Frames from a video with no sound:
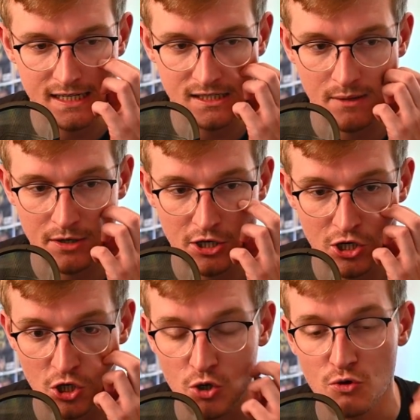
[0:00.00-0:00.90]
some
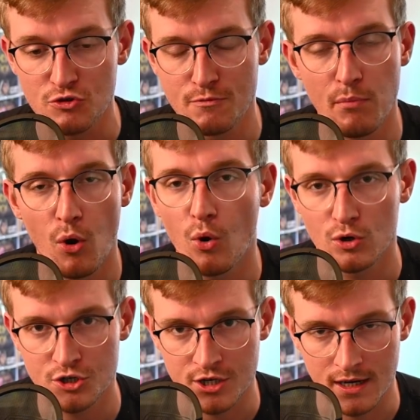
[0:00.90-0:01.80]
huge
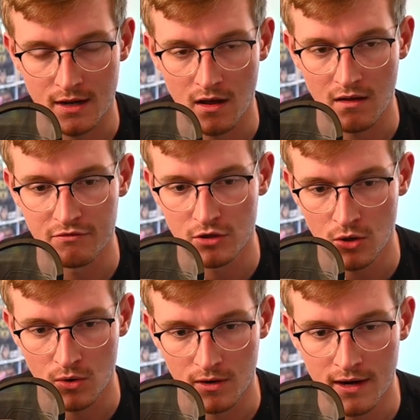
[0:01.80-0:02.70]
portion of
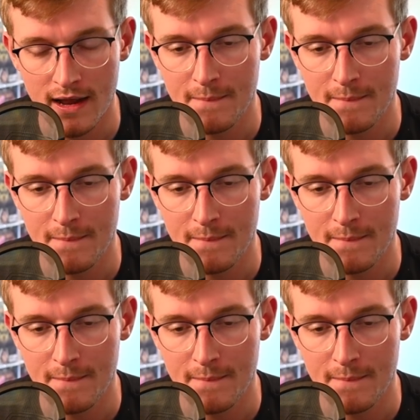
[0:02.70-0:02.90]
lore